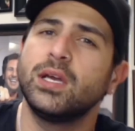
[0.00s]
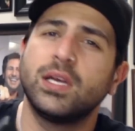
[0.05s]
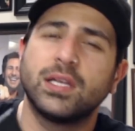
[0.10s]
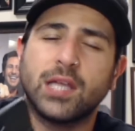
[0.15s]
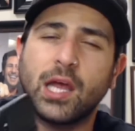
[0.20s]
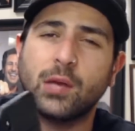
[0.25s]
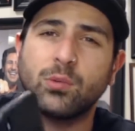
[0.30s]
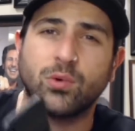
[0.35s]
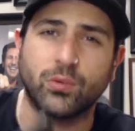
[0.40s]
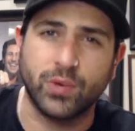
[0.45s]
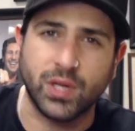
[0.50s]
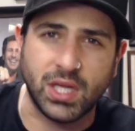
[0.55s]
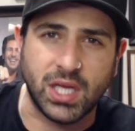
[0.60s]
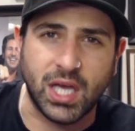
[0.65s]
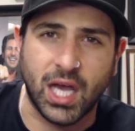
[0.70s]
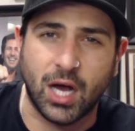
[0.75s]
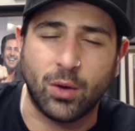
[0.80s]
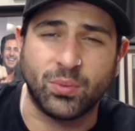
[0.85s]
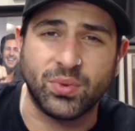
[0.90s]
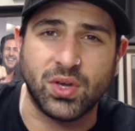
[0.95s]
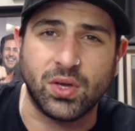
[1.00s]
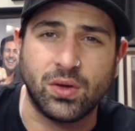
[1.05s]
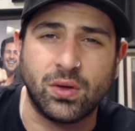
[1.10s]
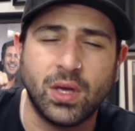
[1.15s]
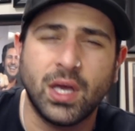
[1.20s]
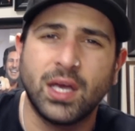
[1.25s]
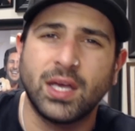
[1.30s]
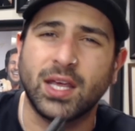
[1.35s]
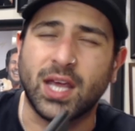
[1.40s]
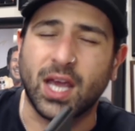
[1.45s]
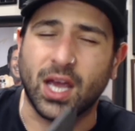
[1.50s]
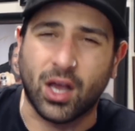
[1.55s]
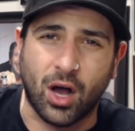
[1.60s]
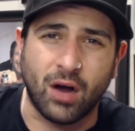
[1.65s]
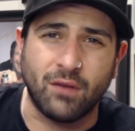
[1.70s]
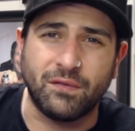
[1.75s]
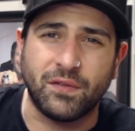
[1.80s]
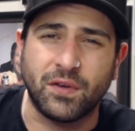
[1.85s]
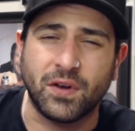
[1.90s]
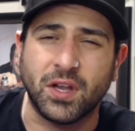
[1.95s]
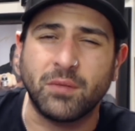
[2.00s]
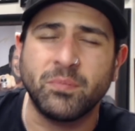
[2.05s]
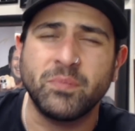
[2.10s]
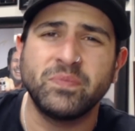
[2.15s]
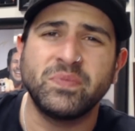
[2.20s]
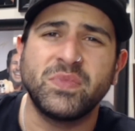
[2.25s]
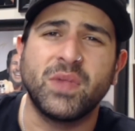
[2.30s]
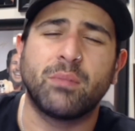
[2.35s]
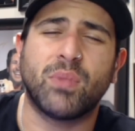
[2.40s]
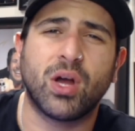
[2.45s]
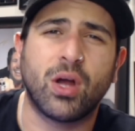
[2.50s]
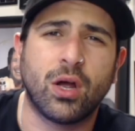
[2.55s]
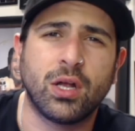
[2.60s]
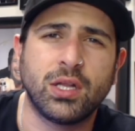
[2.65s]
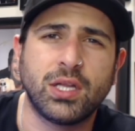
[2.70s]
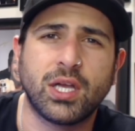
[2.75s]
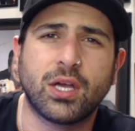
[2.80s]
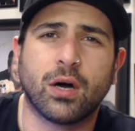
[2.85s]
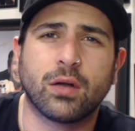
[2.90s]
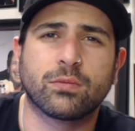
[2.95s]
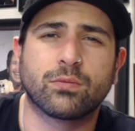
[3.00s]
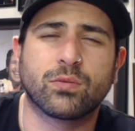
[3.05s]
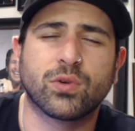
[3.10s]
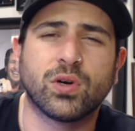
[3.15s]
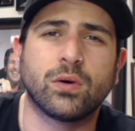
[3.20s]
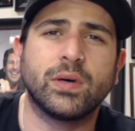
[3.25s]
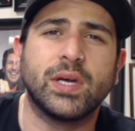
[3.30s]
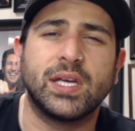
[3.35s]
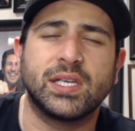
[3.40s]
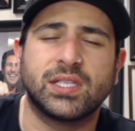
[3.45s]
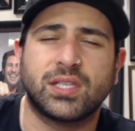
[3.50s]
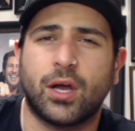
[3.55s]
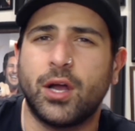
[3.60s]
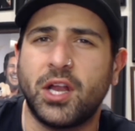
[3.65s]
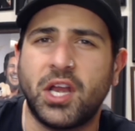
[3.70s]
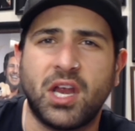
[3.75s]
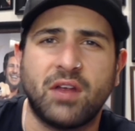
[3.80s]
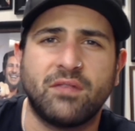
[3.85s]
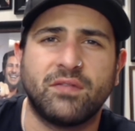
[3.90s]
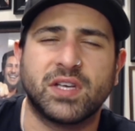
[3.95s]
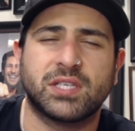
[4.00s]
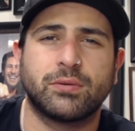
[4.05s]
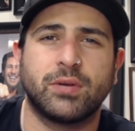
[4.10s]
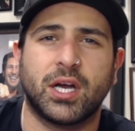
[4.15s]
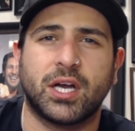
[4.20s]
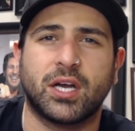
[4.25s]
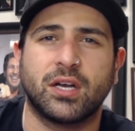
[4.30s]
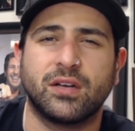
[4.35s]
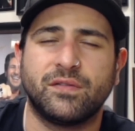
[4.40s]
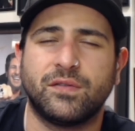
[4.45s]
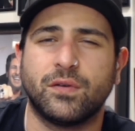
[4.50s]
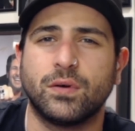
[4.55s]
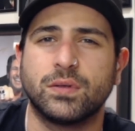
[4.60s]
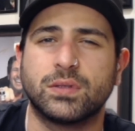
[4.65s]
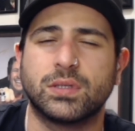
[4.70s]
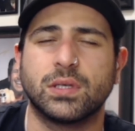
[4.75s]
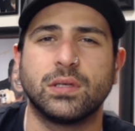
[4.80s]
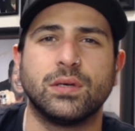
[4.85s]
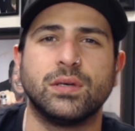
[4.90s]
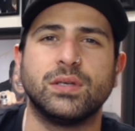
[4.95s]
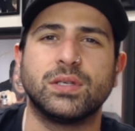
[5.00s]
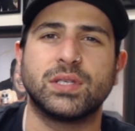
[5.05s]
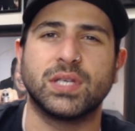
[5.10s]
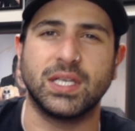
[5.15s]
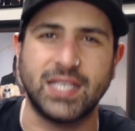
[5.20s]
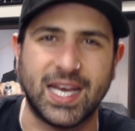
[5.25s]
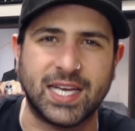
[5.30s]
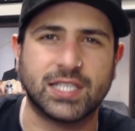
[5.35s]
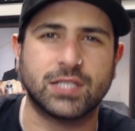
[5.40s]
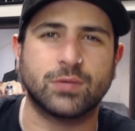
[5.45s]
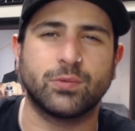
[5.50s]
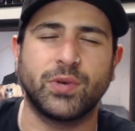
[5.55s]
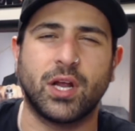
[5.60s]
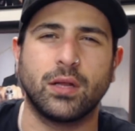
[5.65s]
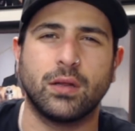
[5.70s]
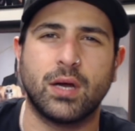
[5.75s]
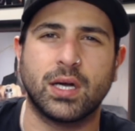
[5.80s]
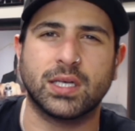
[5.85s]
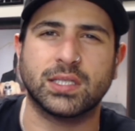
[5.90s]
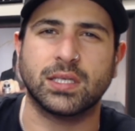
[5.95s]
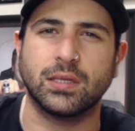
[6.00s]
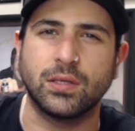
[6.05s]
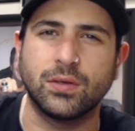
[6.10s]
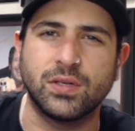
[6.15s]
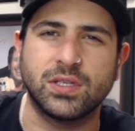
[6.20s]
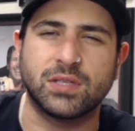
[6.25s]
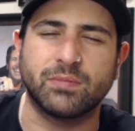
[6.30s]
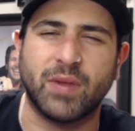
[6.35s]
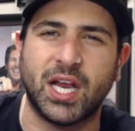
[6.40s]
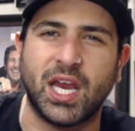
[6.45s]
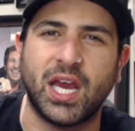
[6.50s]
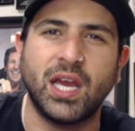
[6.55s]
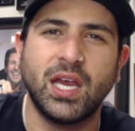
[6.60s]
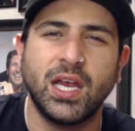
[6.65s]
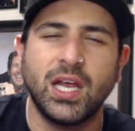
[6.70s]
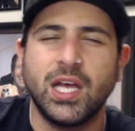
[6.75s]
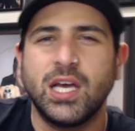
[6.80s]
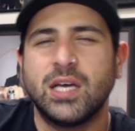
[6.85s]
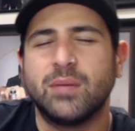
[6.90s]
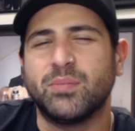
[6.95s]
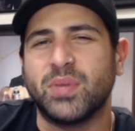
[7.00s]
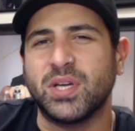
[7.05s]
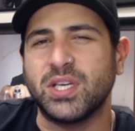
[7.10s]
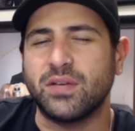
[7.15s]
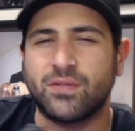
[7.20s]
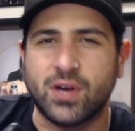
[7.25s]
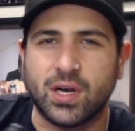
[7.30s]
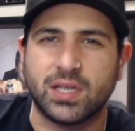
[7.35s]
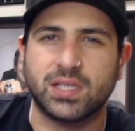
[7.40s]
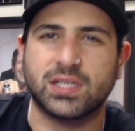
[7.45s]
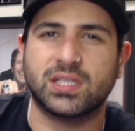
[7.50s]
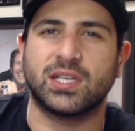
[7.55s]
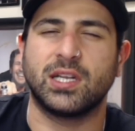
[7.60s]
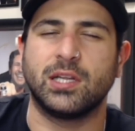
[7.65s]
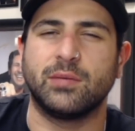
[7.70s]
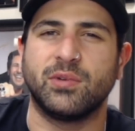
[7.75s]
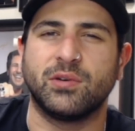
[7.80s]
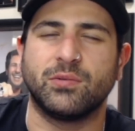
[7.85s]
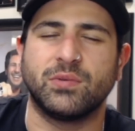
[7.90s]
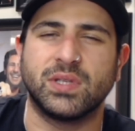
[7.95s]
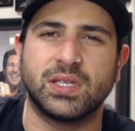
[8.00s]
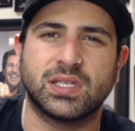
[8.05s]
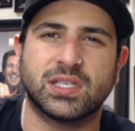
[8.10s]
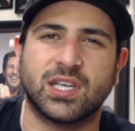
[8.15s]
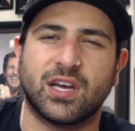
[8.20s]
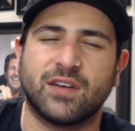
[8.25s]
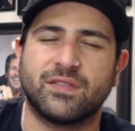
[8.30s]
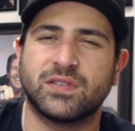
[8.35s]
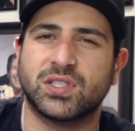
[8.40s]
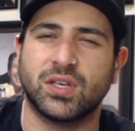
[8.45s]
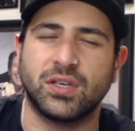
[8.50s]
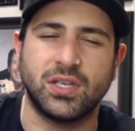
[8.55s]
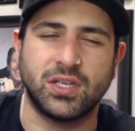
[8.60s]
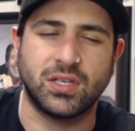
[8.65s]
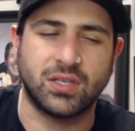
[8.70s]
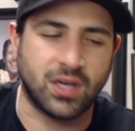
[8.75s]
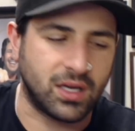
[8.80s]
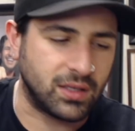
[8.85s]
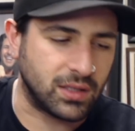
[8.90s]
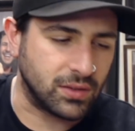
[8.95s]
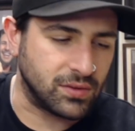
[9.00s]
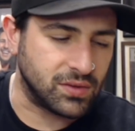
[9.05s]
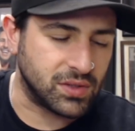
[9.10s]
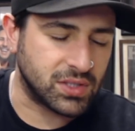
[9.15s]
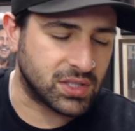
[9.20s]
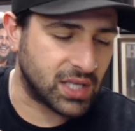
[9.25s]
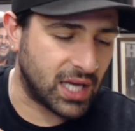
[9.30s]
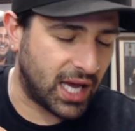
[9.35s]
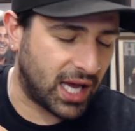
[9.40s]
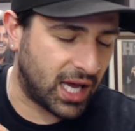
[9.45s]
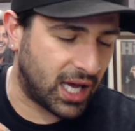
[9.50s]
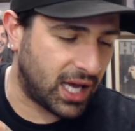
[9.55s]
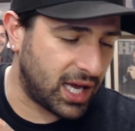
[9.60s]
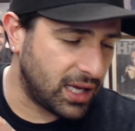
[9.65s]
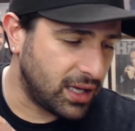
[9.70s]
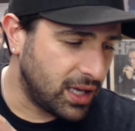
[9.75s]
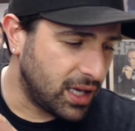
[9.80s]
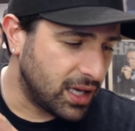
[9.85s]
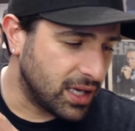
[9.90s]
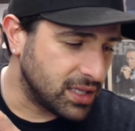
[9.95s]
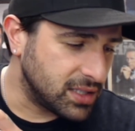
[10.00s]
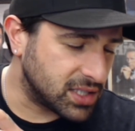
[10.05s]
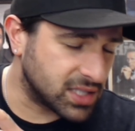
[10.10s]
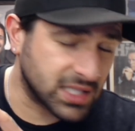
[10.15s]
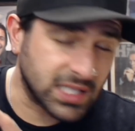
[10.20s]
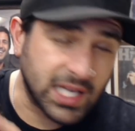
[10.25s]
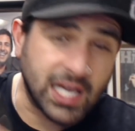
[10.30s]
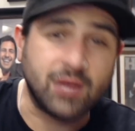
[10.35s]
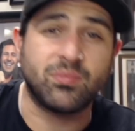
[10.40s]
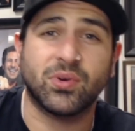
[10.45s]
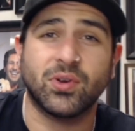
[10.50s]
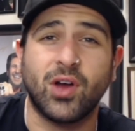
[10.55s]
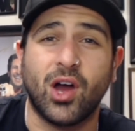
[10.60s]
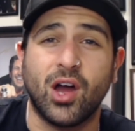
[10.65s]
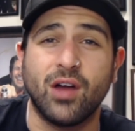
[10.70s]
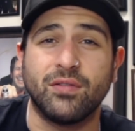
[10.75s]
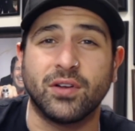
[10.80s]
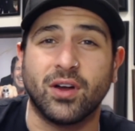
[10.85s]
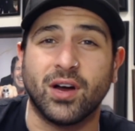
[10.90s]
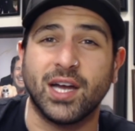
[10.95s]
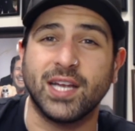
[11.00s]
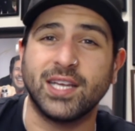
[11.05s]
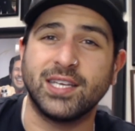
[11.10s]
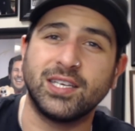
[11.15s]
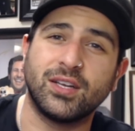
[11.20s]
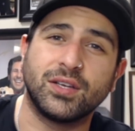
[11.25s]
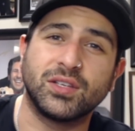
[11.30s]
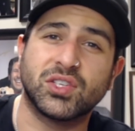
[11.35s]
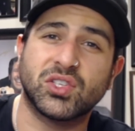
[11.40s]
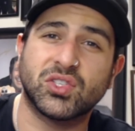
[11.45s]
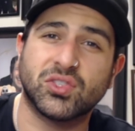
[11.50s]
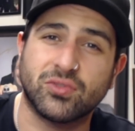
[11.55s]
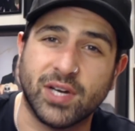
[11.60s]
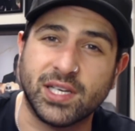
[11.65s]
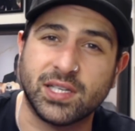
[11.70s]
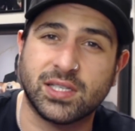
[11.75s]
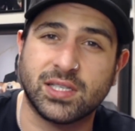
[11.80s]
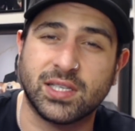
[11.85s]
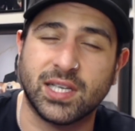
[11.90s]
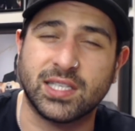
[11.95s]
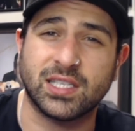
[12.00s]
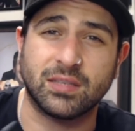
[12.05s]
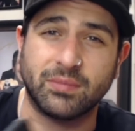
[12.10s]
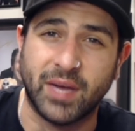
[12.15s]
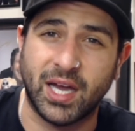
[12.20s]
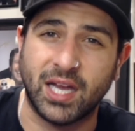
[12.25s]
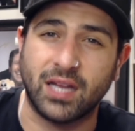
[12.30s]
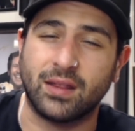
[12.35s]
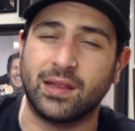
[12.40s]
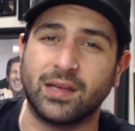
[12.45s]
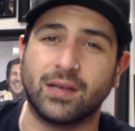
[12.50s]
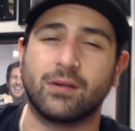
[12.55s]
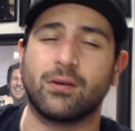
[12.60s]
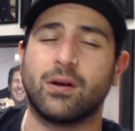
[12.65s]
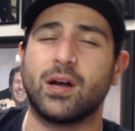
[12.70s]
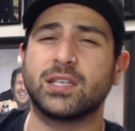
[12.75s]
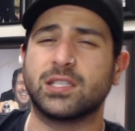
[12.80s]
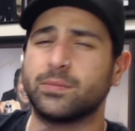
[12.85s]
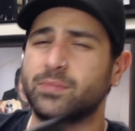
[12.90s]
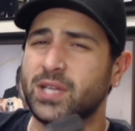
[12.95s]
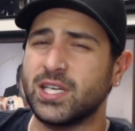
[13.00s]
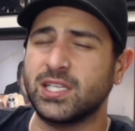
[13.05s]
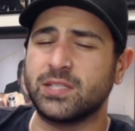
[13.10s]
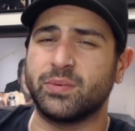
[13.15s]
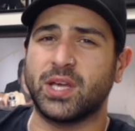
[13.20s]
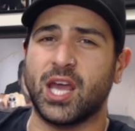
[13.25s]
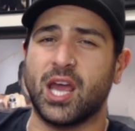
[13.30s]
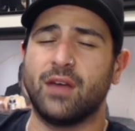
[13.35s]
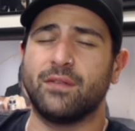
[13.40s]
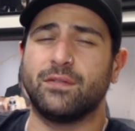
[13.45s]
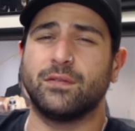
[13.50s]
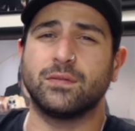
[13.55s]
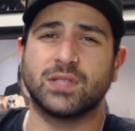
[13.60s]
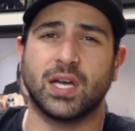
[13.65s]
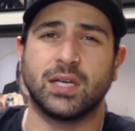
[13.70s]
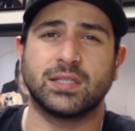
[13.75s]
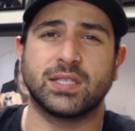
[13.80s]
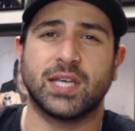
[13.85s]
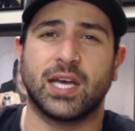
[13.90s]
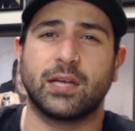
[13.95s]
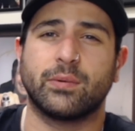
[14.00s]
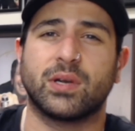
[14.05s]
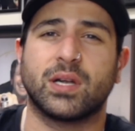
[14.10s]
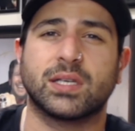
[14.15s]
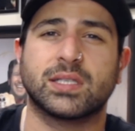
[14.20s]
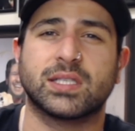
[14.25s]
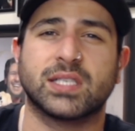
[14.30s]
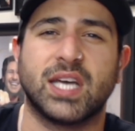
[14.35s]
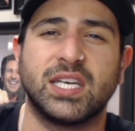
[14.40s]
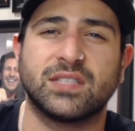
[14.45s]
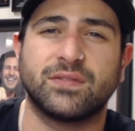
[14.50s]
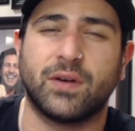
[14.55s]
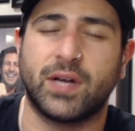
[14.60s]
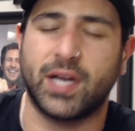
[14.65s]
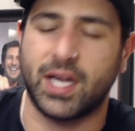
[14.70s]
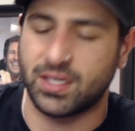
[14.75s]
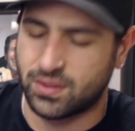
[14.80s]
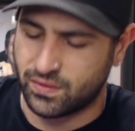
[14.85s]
They will really help you get confident. My only golden rule is I only invest what I can afford to lose, and yes, we don't like to lose money, but you've got to set a limit with this stuff so you don't lose sleep overnight and you don't stress. That's the main thing. All right, so please be careful. Don't take what I say as financial